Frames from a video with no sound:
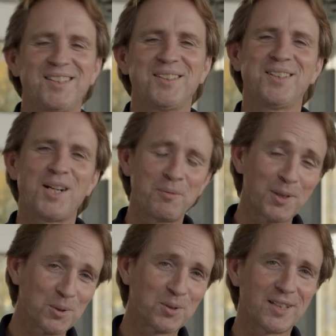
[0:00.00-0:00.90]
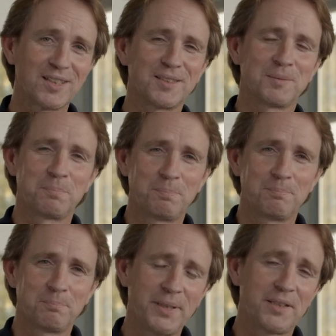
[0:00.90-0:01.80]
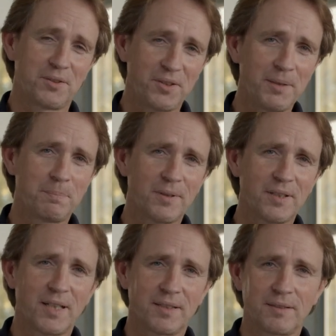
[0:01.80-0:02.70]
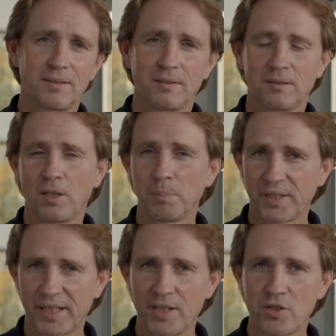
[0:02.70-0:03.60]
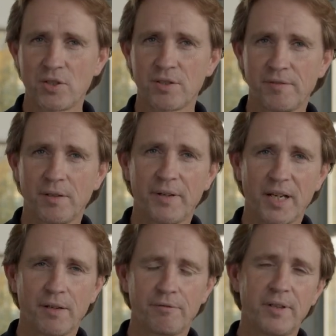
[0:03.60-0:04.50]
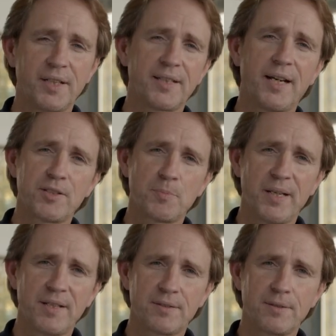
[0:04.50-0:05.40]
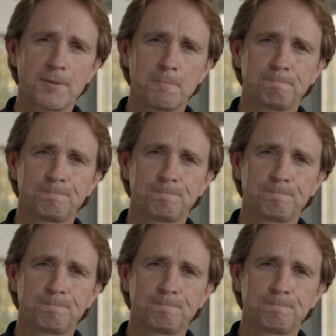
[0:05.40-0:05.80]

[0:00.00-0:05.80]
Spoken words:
Now we look a bit deeper at applications where we have very tight spaces